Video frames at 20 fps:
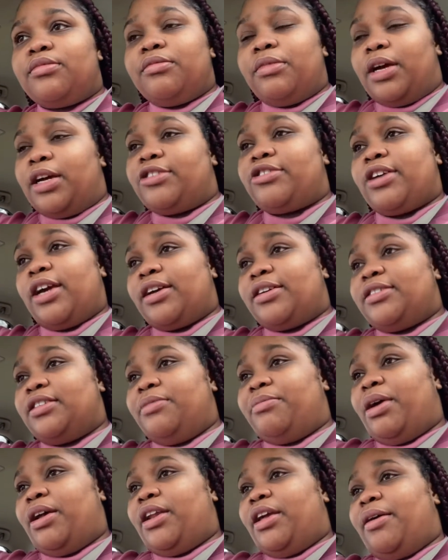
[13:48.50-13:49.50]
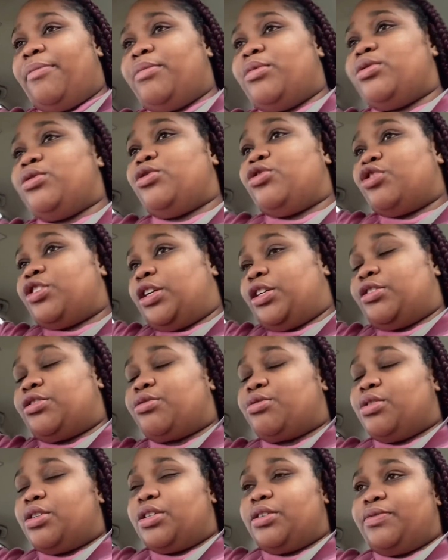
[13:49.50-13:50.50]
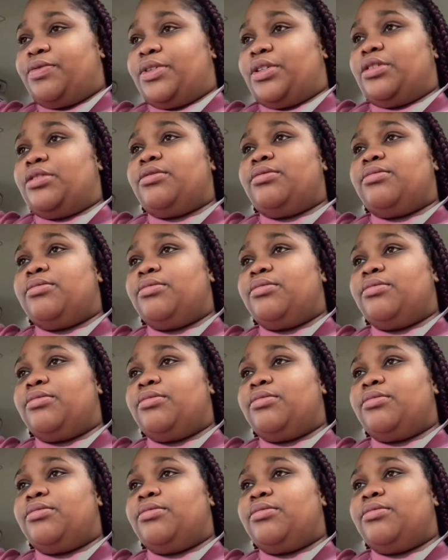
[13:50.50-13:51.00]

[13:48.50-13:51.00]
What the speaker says: But as y'all can see, my damn mood changed quick as fuck.